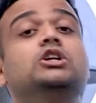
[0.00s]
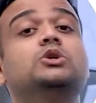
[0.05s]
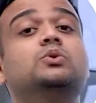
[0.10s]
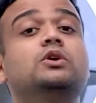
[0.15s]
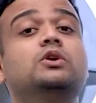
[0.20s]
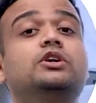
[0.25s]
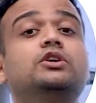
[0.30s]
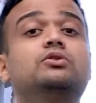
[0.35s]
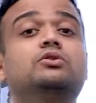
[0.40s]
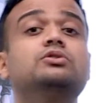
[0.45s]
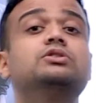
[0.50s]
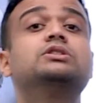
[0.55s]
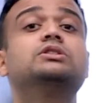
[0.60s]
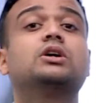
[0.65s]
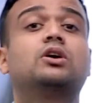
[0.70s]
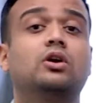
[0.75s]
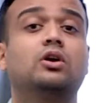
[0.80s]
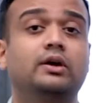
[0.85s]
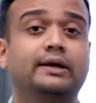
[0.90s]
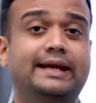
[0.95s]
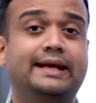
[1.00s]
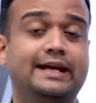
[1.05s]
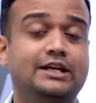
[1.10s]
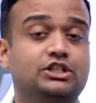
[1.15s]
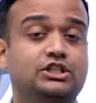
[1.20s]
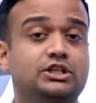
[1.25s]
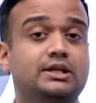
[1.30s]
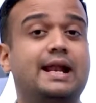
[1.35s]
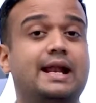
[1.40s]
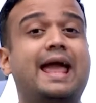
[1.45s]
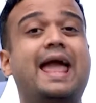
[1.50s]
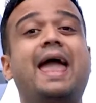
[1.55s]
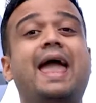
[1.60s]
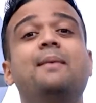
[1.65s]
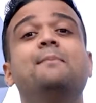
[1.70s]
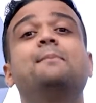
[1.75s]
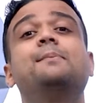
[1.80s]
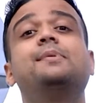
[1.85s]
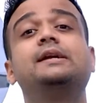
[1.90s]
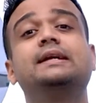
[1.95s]
you would use the collocation
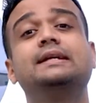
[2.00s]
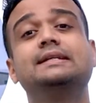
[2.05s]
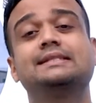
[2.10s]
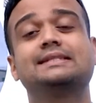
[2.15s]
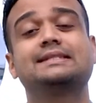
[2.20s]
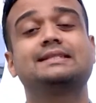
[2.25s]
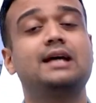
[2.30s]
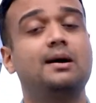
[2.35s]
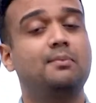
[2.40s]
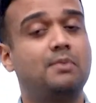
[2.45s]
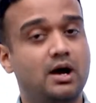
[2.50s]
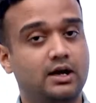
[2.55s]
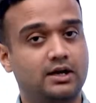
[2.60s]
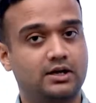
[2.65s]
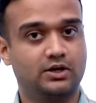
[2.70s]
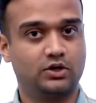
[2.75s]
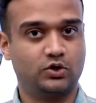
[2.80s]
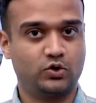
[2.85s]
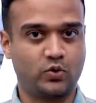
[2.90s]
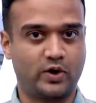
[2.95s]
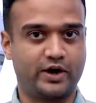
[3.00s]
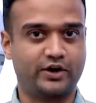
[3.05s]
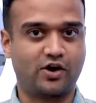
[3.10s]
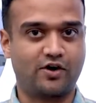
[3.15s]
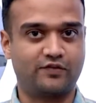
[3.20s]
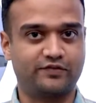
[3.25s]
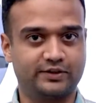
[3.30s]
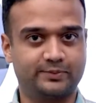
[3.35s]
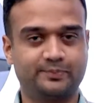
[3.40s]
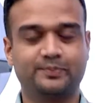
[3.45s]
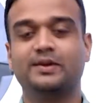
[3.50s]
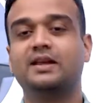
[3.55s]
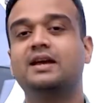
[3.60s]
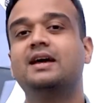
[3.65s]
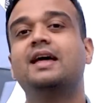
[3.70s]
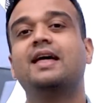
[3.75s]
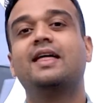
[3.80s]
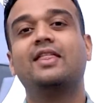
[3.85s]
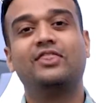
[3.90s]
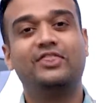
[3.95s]
empty stomach quite often.
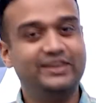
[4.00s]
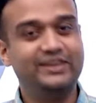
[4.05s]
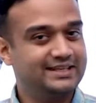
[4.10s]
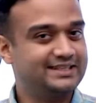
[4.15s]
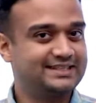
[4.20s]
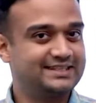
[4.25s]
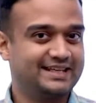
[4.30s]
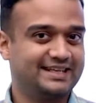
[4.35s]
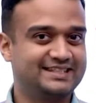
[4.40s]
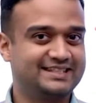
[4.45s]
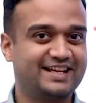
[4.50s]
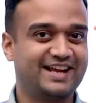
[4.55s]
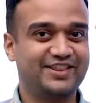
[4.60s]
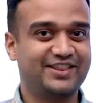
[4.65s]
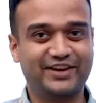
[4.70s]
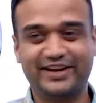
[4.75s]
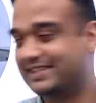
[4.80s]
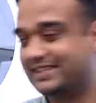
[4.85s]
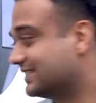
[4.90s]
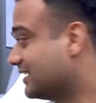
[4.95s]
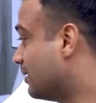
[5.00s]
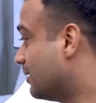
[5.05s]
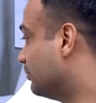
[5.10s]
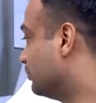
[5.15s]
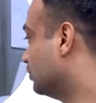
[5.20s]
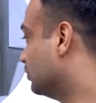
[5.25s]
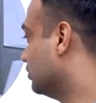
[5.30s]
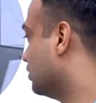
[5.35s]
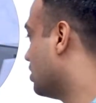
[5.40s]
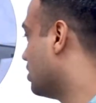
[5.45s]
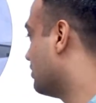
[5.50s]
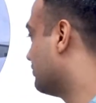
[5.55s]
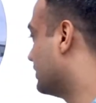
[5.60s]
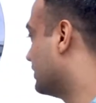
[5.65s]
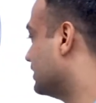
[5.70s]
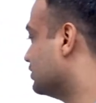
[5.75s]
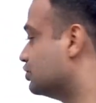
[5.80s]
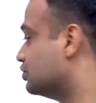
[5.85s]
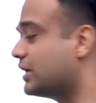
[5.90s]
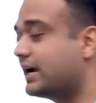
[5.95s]
This is another example of
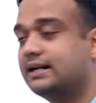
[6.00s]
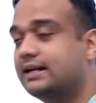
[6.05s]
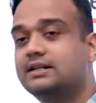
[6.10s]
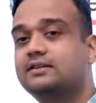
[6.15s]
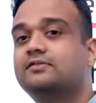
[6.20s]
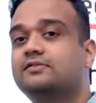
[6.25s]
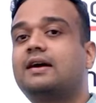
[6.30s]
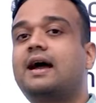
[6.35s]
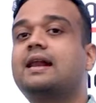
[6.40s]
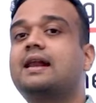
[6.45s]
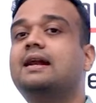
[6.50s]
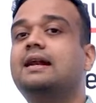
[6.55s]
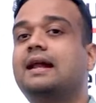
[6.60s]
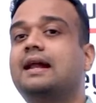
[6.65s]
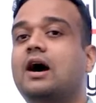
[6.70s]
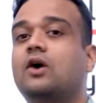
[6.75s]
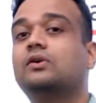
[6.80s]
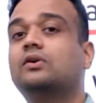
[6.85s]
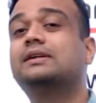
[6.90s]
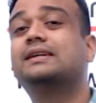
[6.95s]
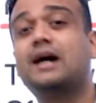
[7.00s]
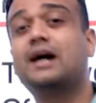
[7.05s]
an adjective and a noun